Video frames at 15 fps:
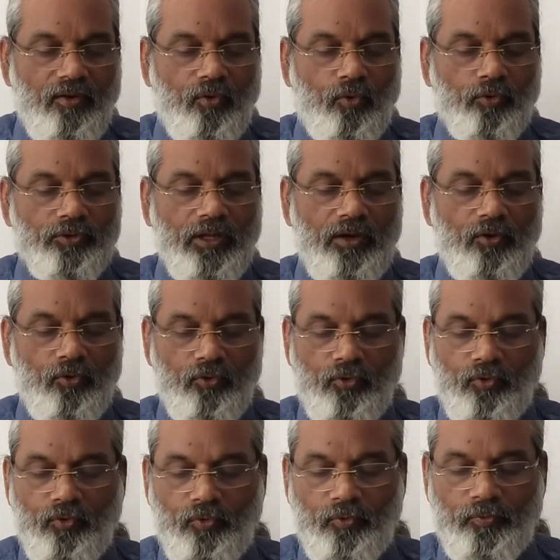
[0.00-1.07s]

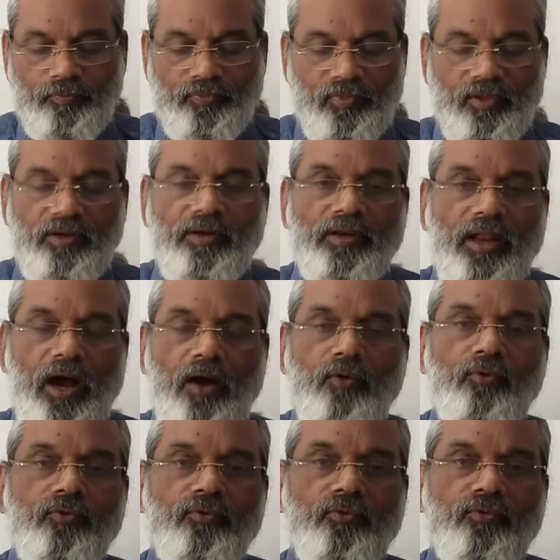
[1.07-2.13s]
Othello
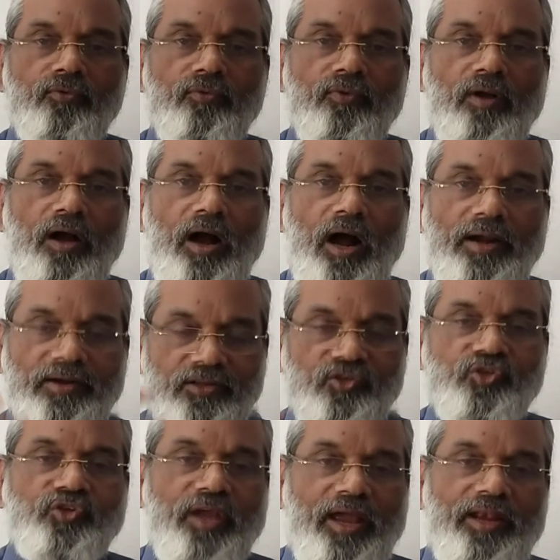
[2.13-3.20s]
now
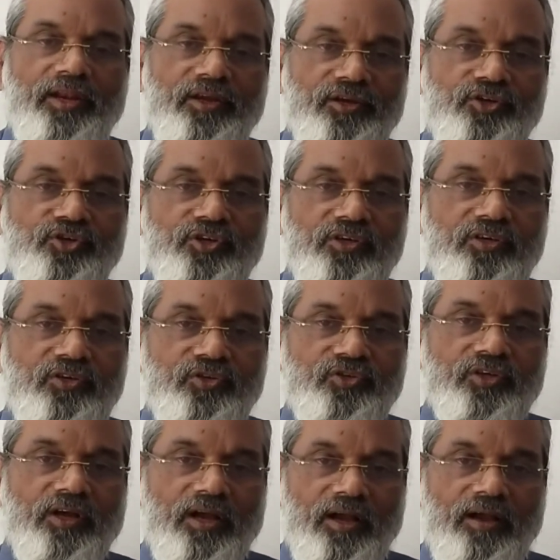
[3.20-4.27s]
understanding she
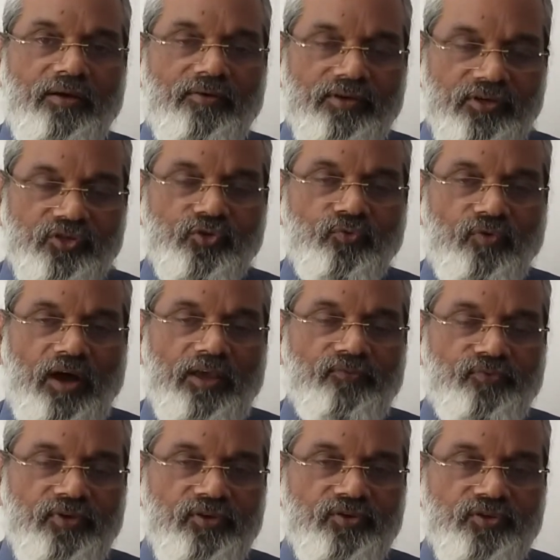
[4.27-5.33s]
is, uh, his
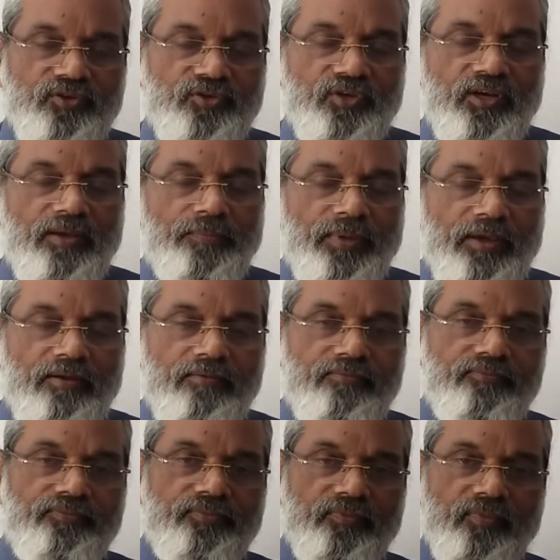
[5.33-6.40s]
wife is
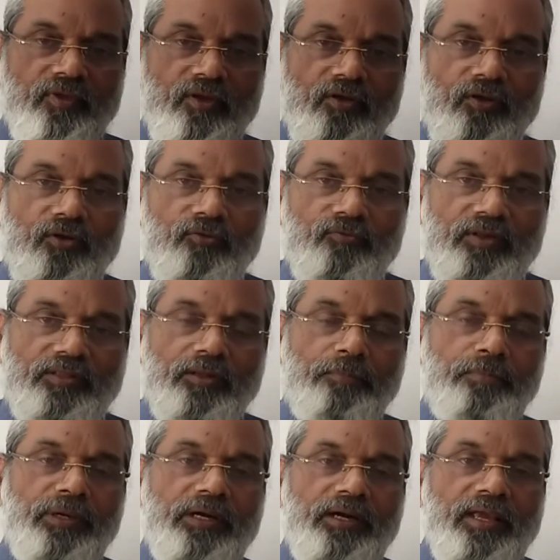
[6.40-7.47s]
sleeping with a
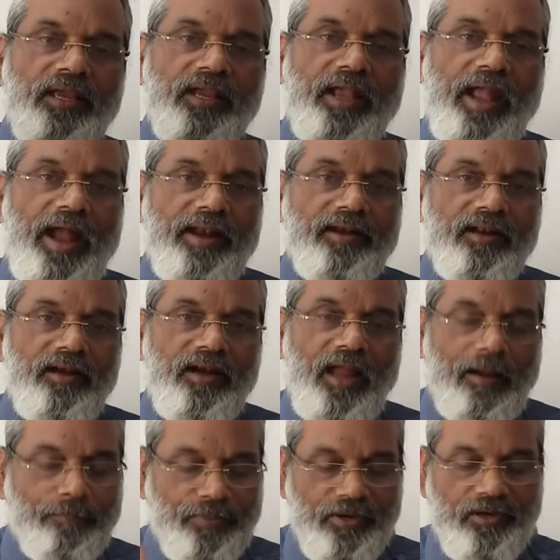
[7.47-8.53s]
burning candle
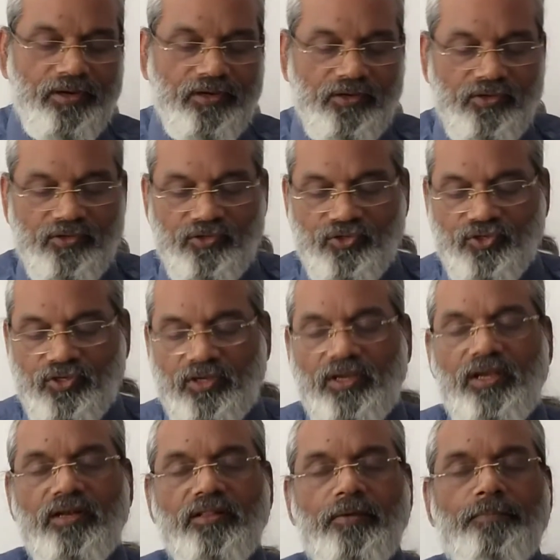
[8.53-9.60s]
appears
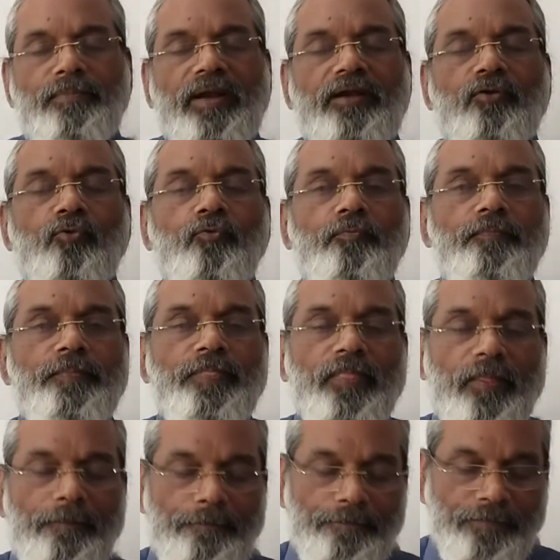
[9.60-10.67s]
in the
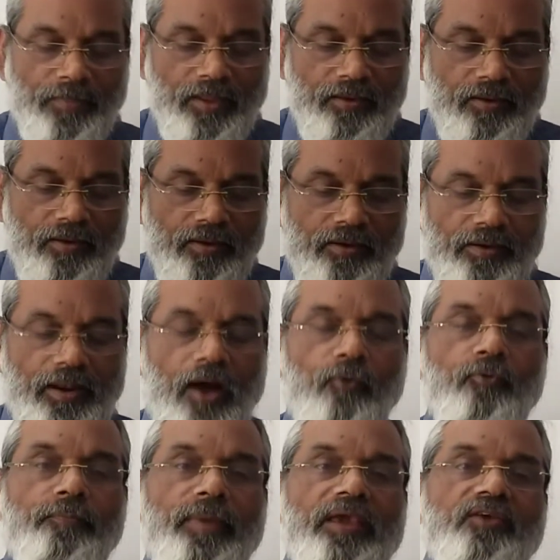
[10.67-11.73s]
bedroom
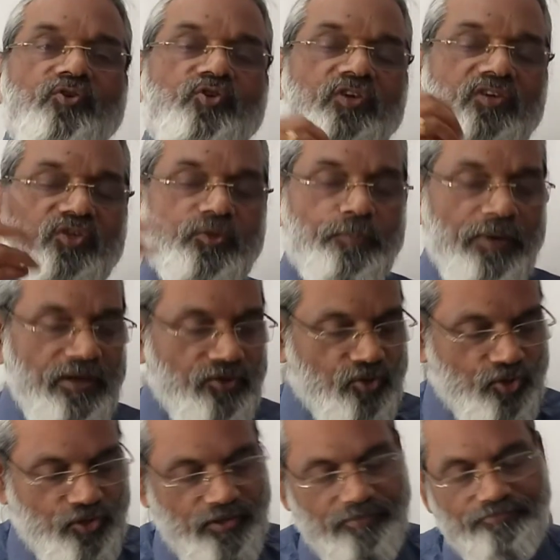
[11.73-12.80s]
now makes a
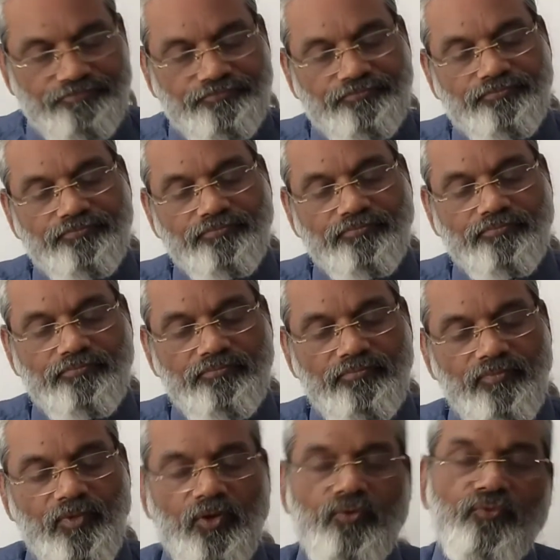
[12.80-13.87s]
speech
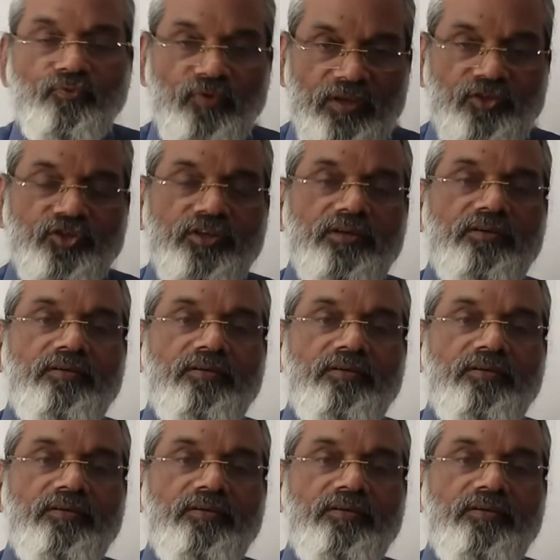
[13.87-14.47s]
which